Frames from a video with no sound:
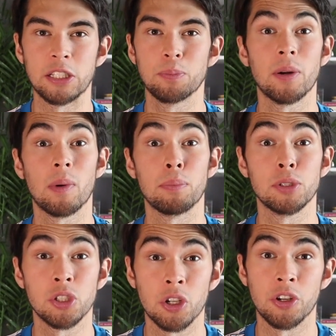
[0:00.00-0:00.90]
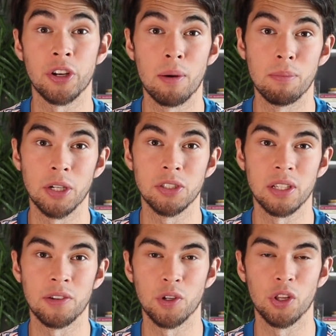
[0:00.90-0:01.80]
he's put up absurd
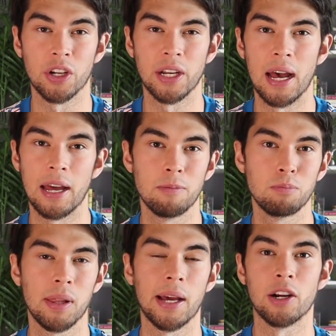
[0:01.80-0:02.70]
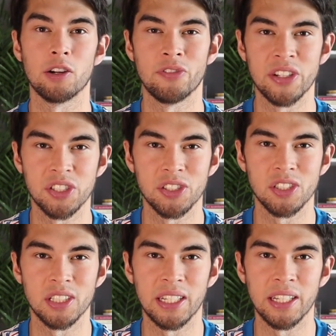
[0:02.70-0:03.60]
numbers if you're looking at player
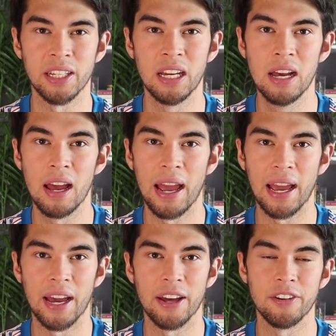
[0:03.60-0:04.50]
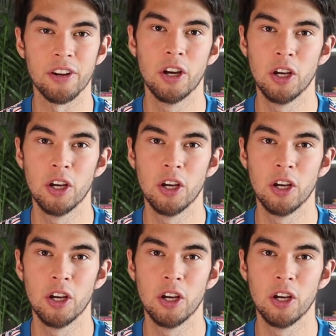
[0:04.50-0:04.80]
efficiency and,